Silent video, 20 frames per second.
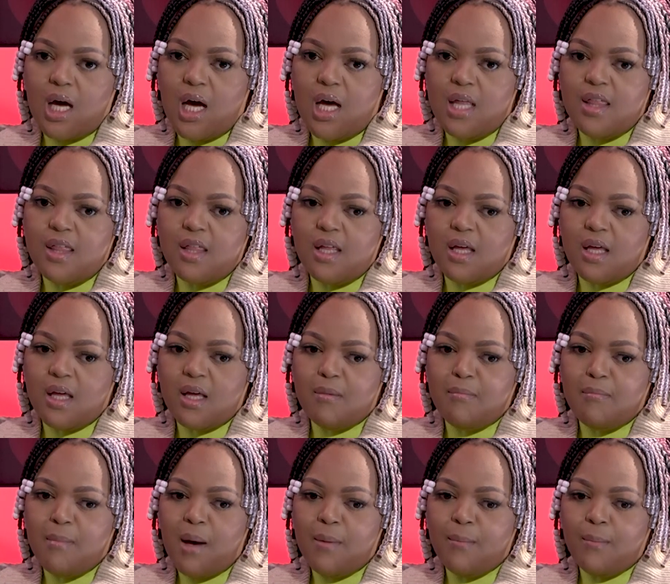I think
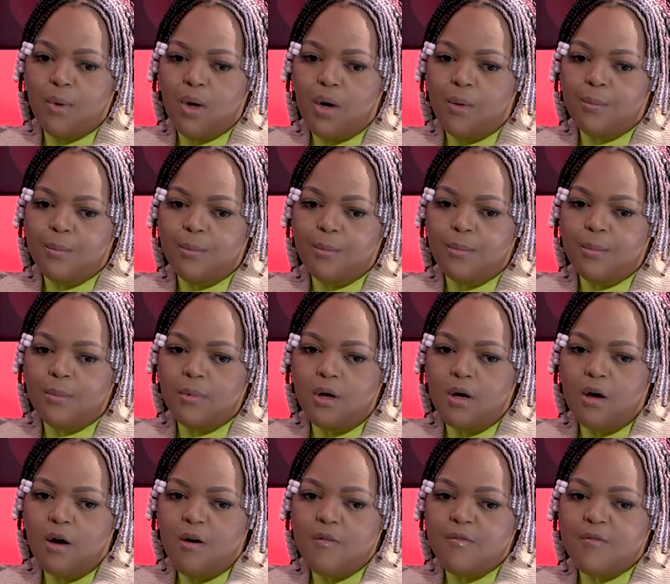my mom,
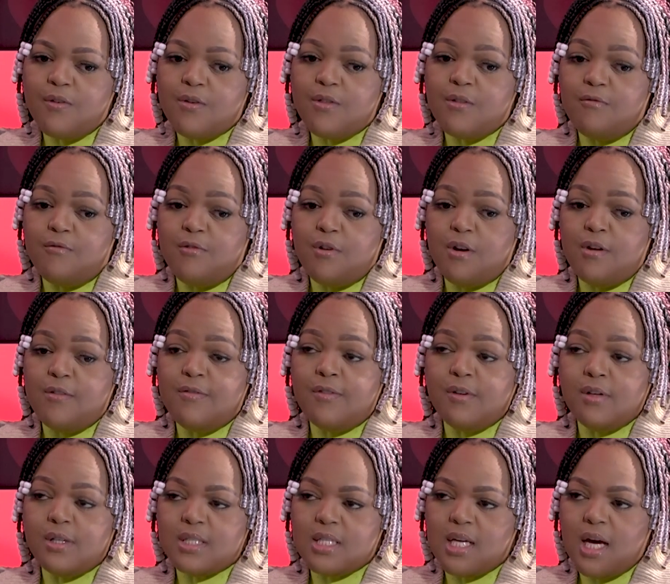for the very
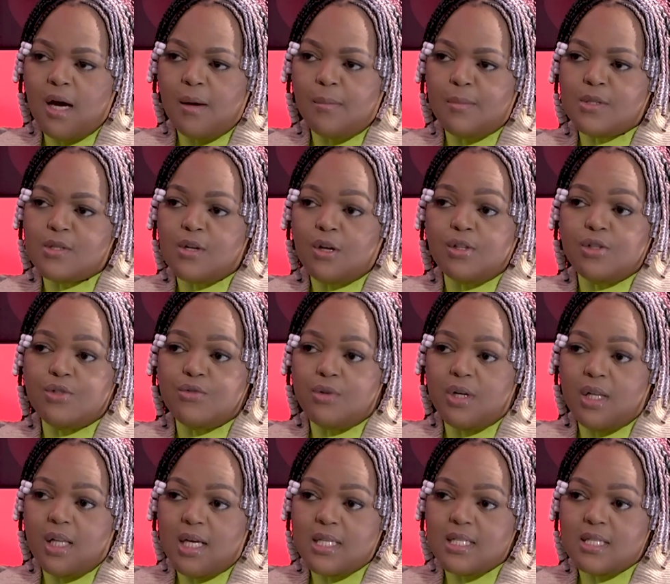first time, is starting to
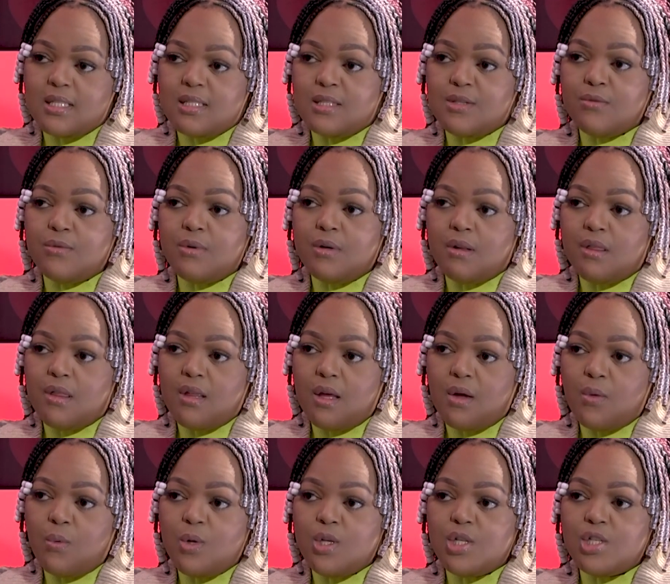realize it's a real thing
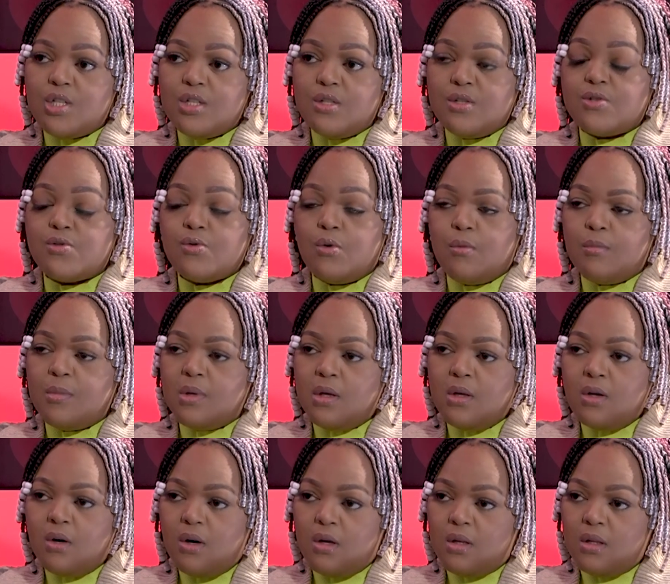when she saw me
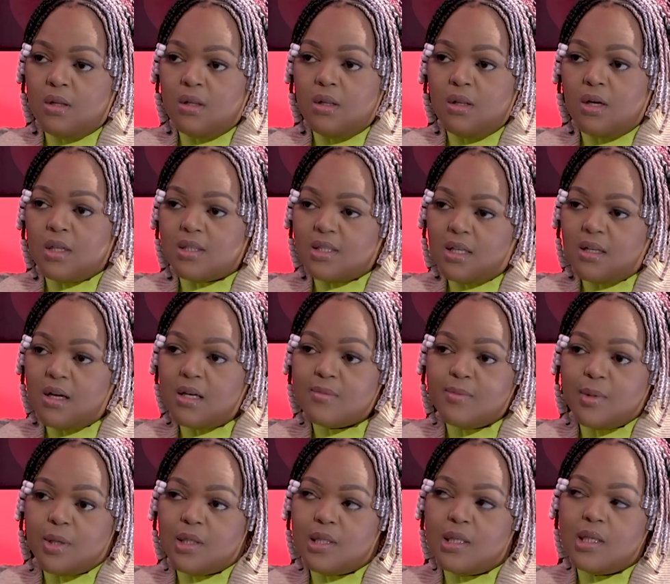on Lockdown House
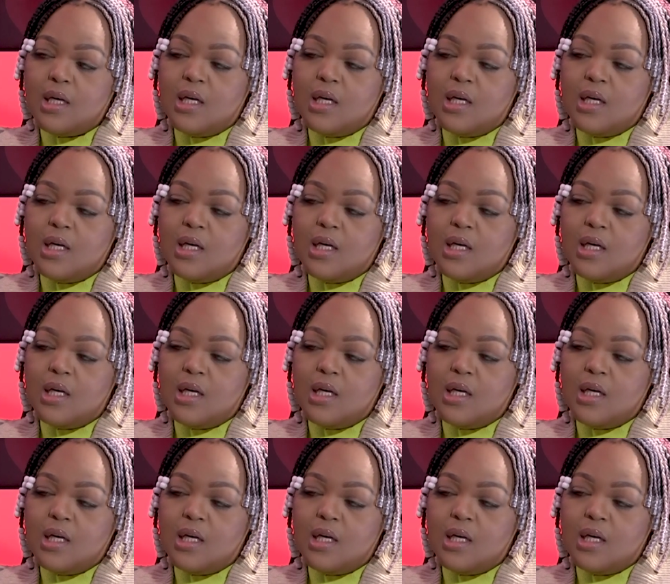Party.